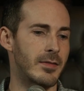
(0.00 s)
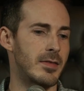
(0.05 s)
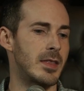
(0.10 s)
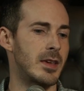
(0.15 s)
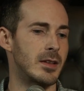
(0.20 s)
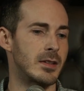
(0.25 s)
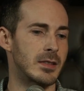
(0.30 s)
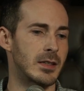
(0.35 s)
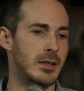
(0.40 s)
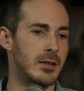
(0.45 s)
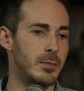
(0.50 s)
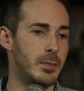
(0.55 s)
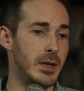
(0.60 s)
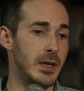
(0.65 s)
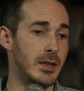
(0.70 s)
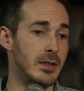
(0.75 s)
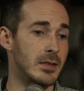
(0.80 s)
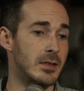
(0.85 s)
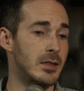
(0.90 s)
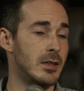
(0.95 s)
things can be
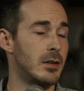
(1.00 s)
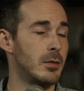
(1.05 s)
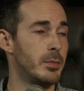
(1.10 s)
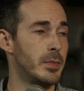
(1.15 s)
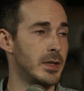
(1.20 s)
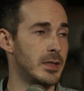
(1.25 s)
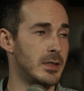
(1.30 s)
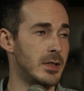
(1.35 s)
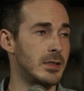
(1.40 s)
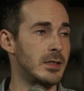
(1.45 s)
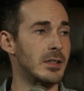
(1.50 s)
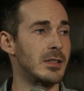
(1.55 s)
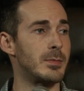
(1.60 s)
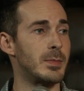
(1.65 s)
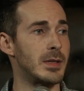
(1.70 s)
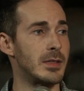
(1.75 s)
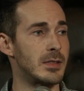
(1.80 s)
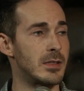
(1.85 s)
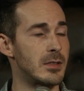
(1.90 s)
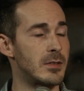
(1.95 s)
considered business
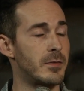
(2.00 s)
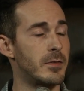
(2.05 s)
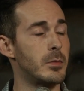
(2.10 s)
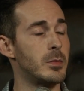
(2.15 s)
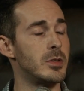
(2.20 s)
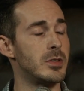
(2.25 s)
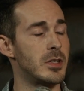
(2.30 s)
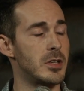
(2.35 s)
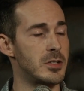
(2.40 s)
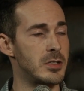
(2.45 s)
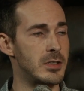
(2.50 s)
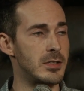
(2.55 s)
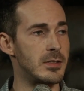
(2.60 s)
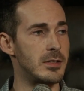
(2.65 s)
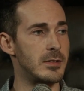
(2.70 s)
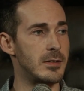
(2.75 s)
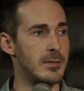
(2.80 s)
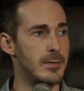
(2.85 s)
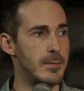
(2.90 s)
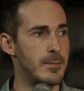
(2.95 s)
expenses for musicians.